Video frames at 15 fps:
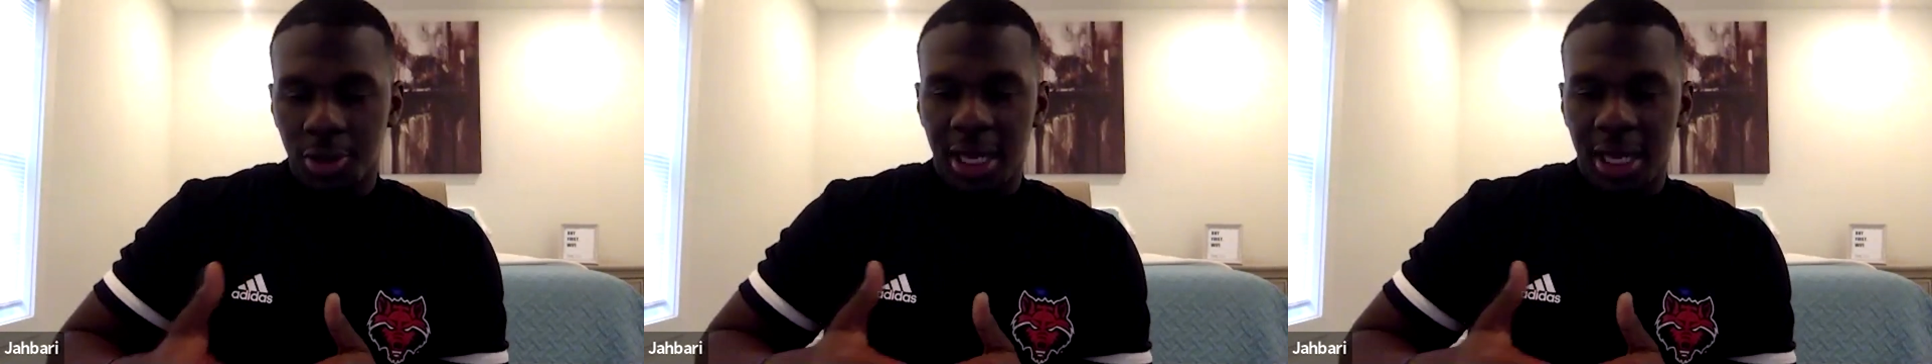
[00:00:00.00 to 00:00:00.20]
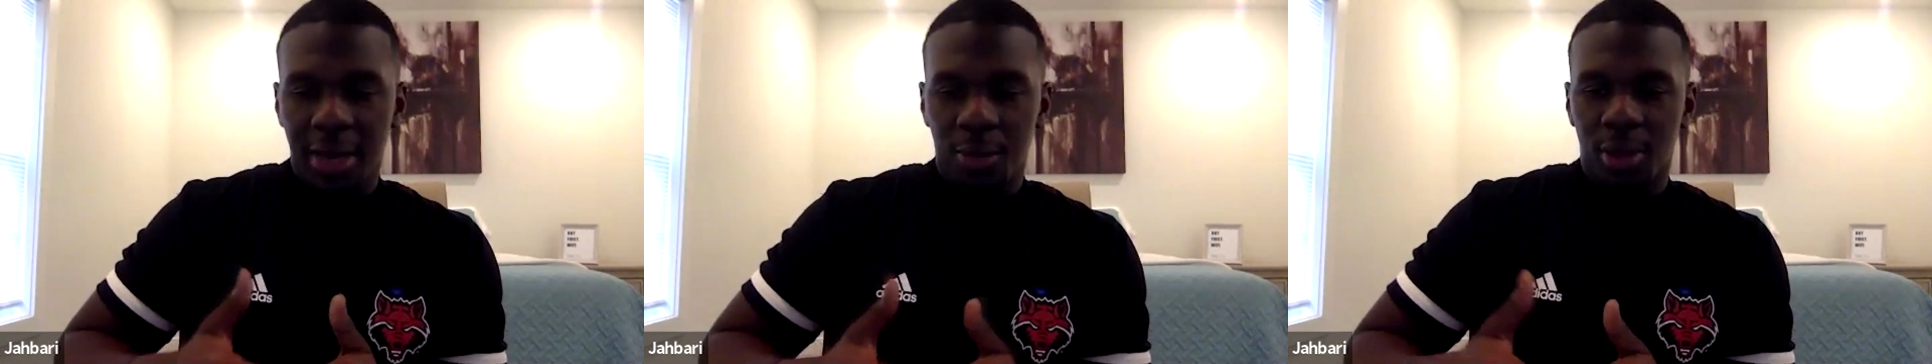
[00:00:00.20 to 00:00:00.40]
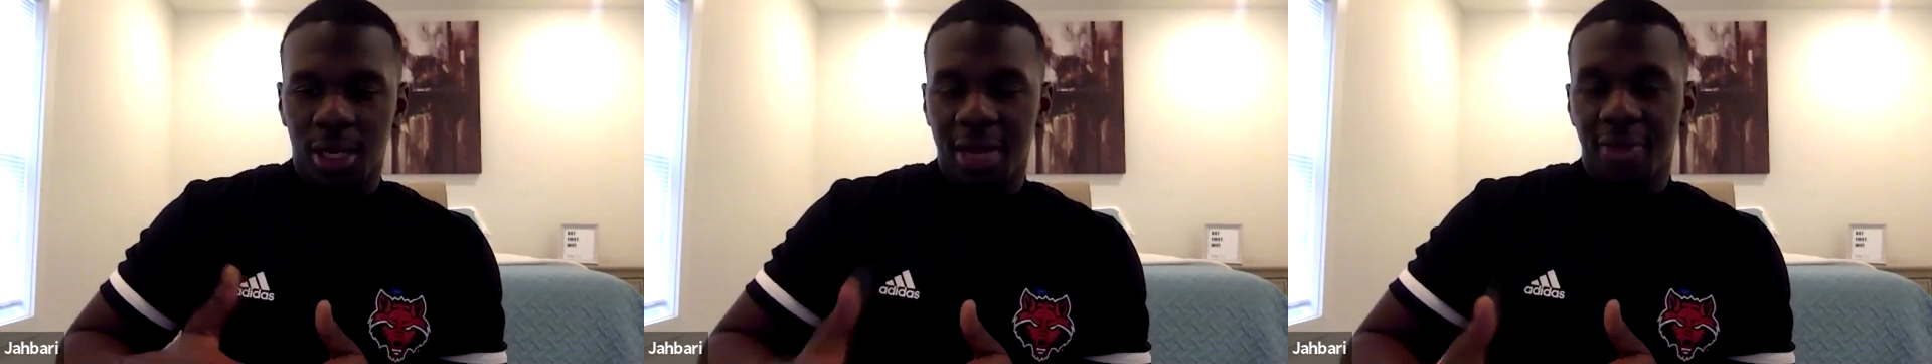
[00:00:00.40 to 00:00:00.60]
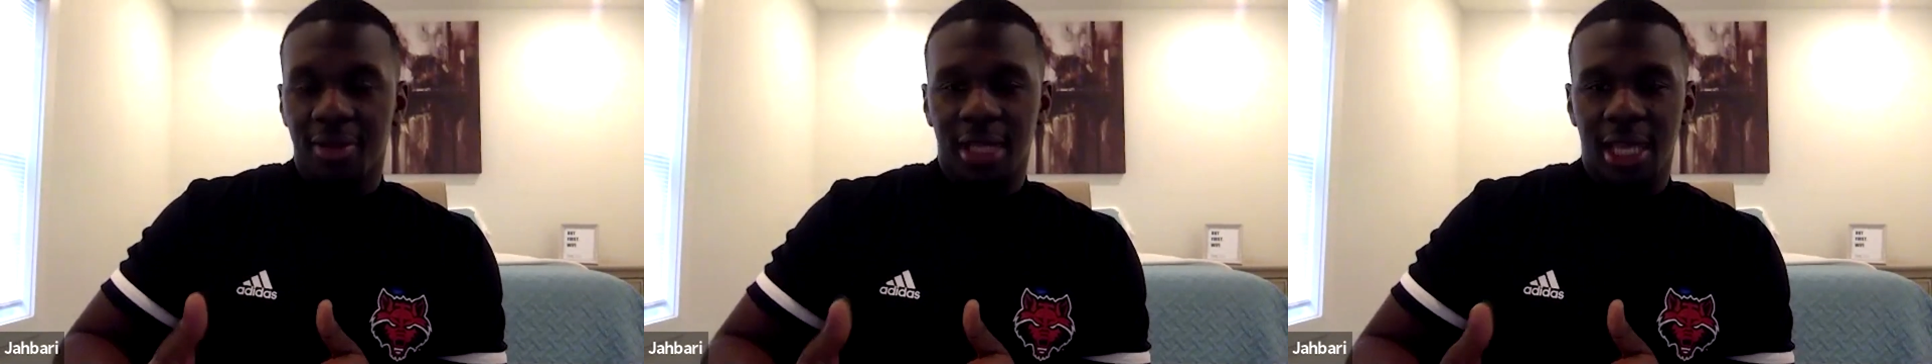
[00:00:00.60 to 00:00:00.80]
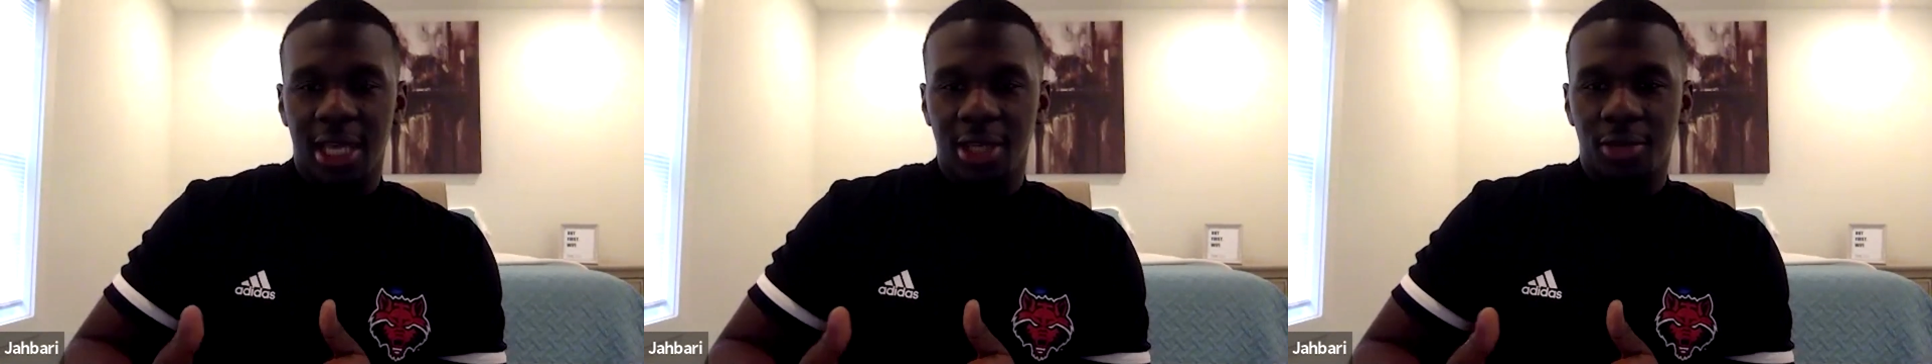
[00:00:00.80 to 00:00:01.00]
that with
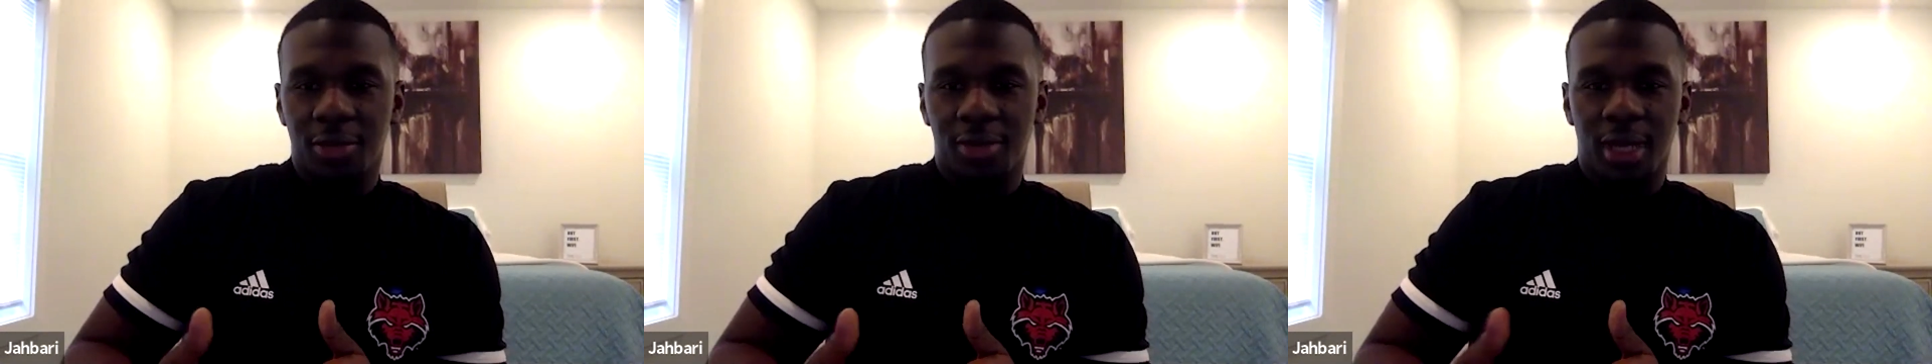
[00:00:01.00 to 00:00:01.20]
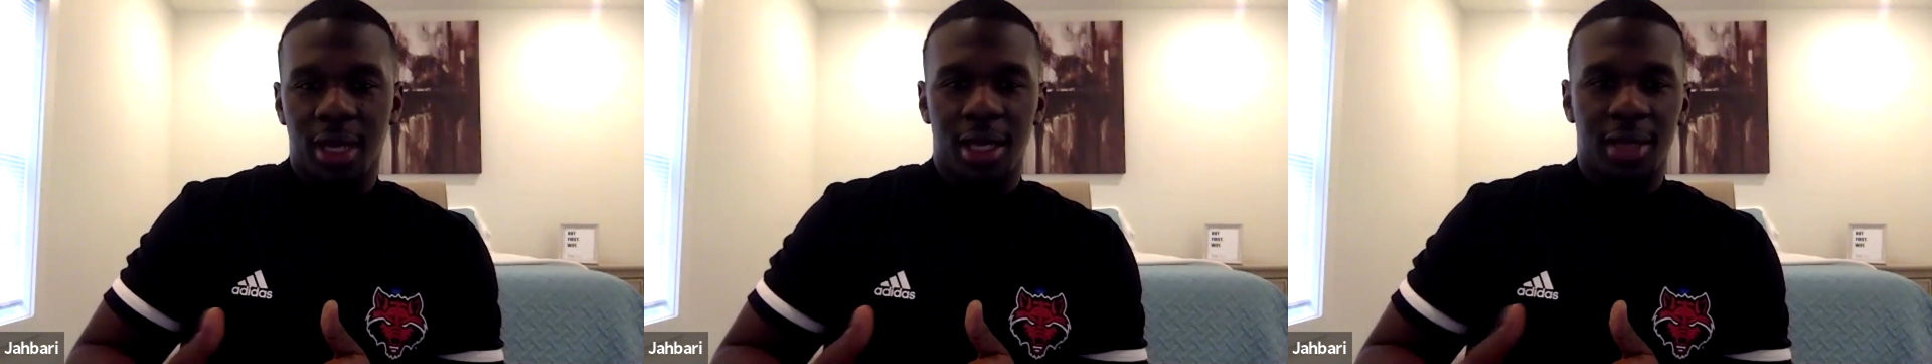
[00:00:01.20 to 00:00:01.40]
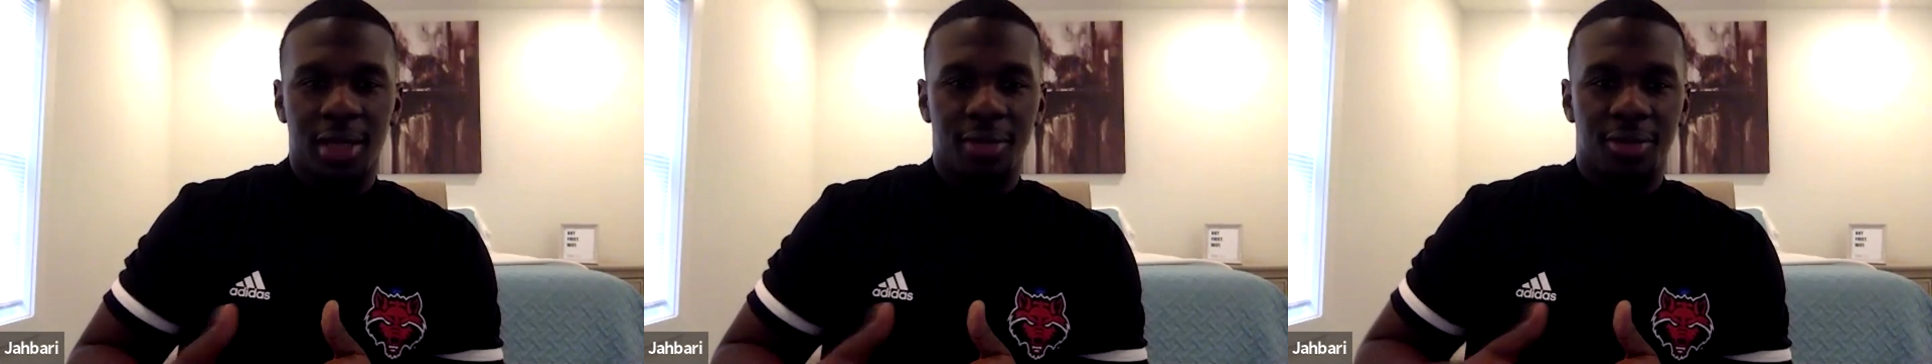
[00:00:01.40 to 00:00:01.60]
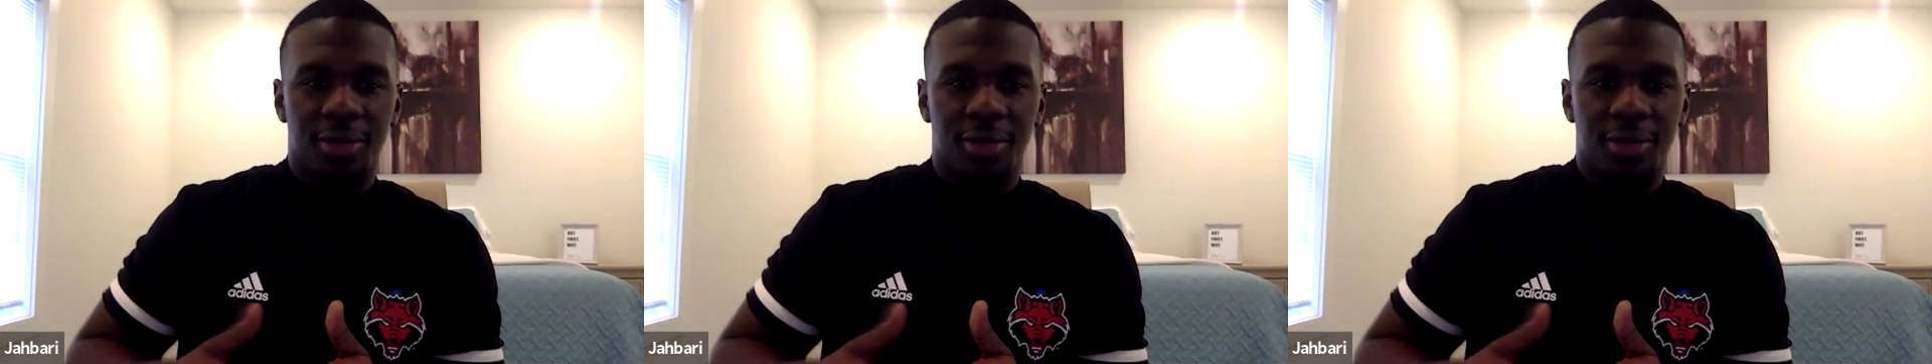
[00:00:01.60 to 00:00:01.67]
everything you've done,